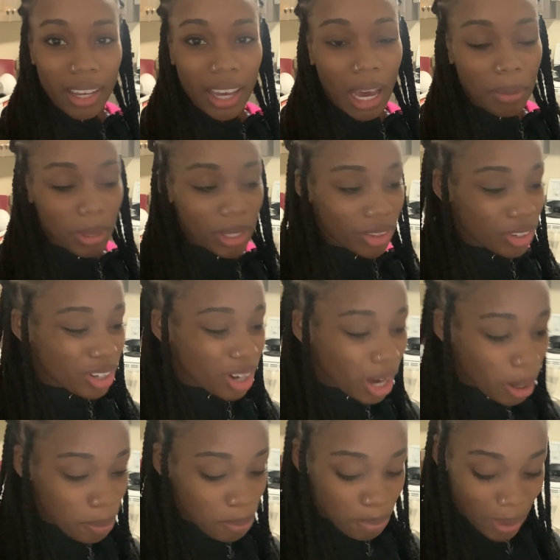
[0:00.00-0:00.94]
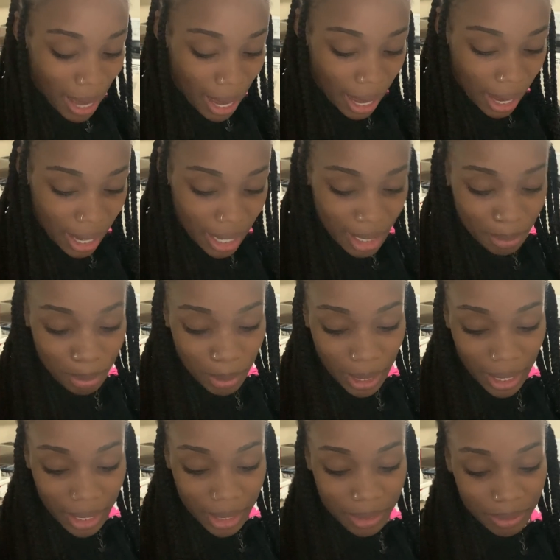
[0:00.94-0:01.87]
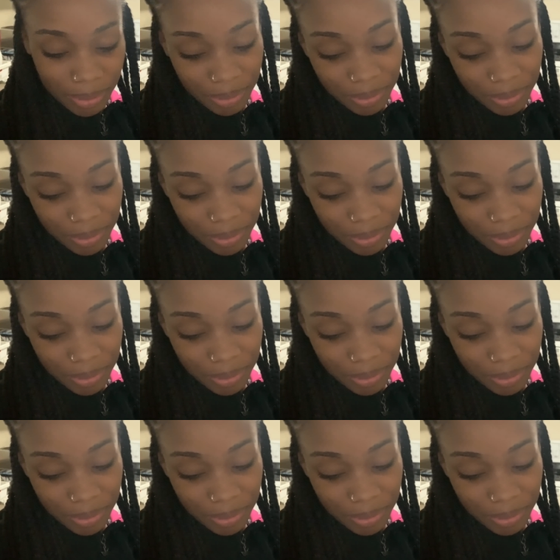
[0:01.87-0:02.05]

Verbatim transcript: I mean, they're not bad, but